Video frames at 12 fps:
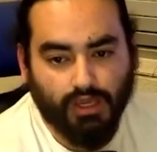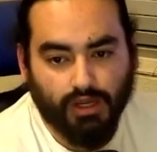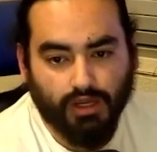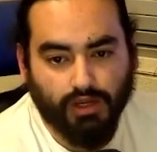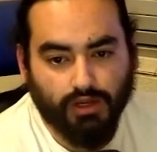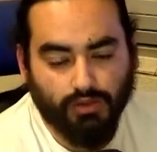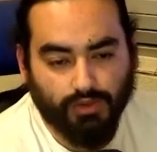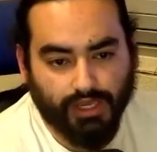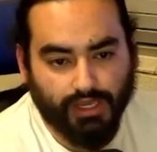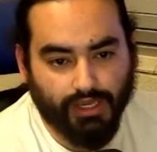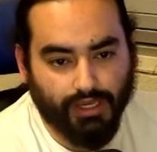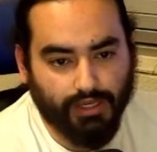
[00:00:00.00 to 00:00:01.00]

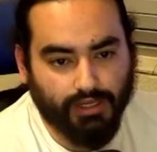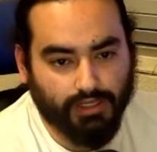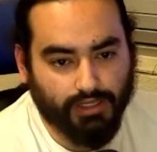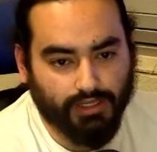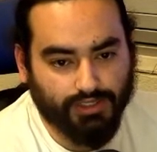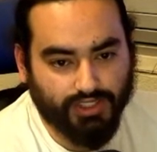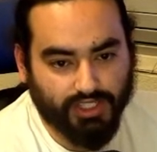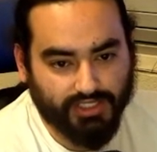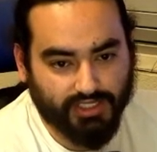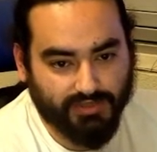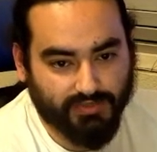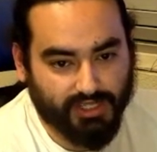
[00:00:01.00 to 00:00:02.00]
Okay, Jurassic
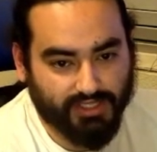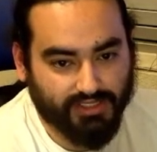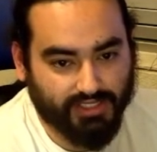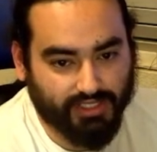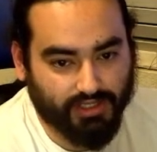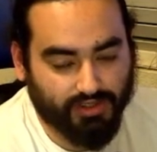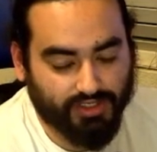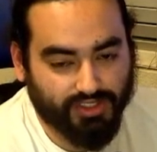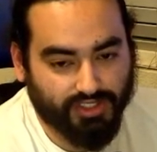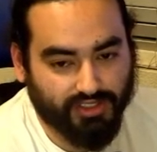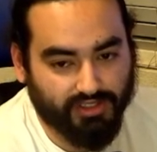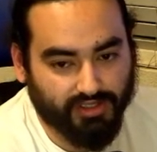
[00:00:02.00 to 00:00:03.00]
Express and
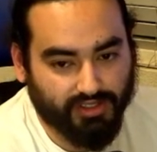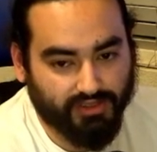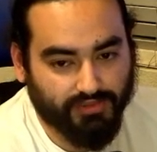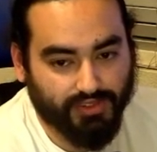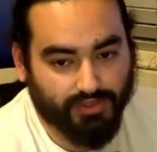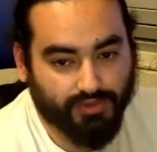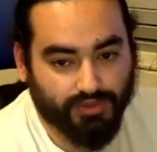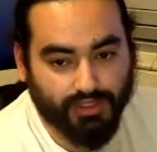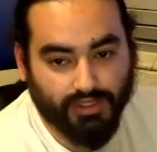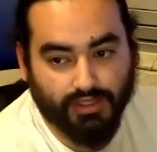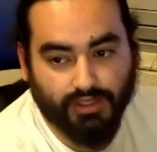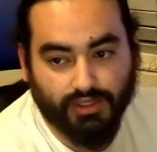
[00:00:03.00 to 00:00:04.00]
Christian are interviewed.
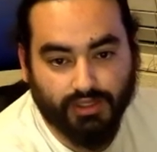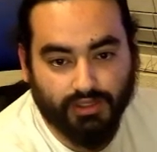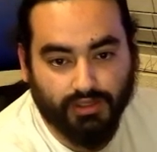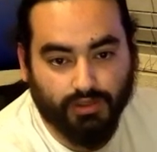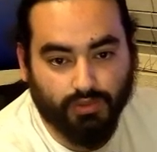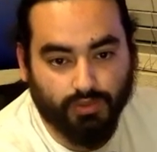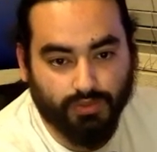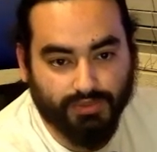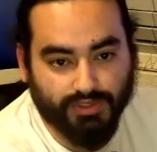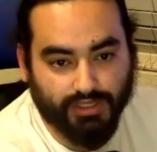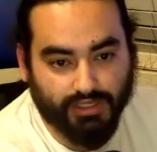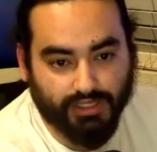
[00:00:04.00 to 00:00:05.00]
Whoops,
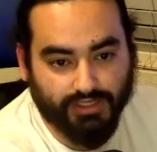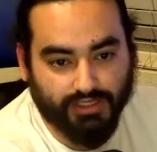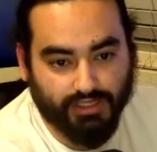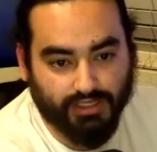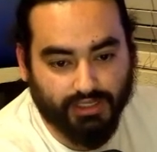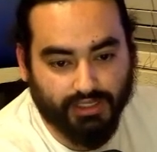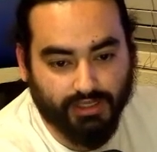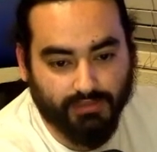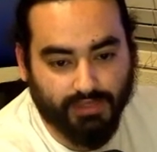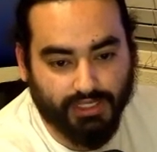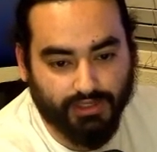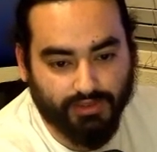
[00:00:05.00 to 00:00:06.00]
I accidentally hit
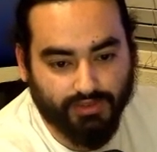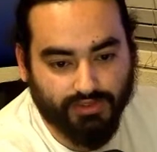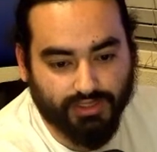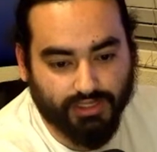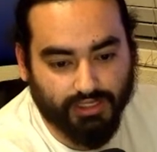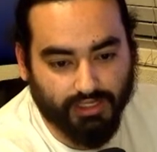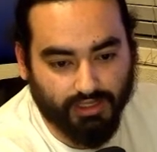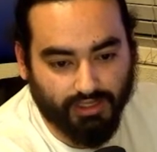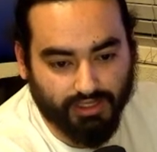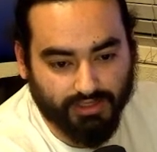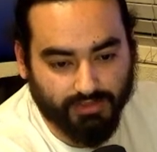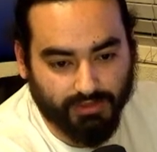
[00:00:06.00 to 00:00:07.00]
my notes and I
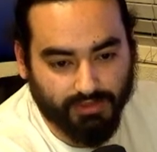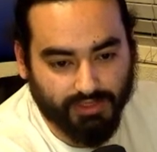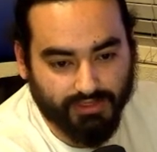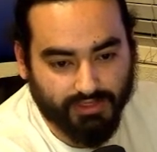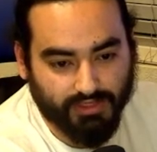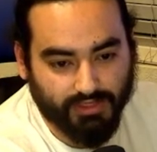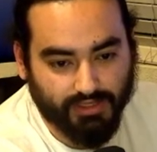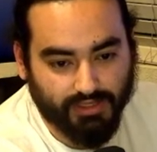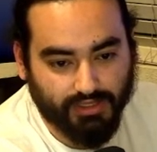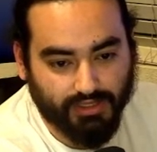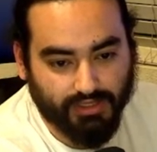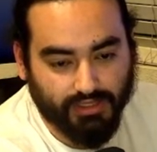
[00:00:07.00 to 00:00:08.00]
lost my placing.
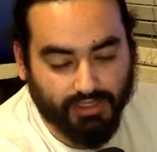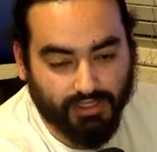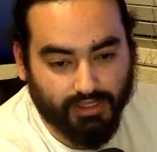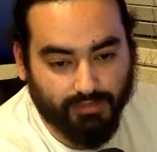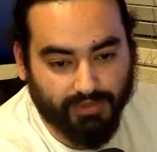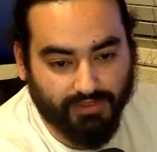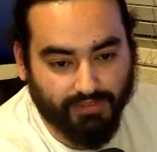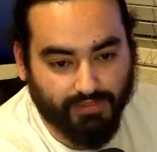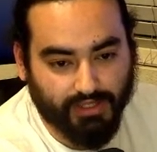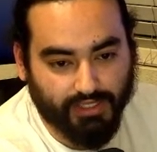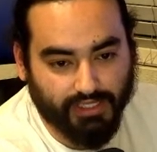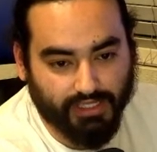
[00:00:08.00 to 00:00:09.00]
Let me
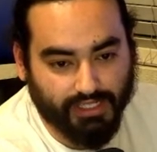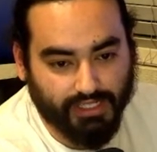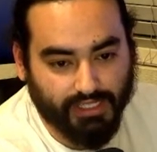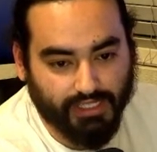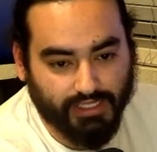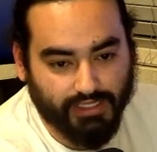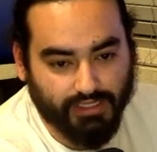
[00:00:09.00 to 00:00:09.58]
find that again.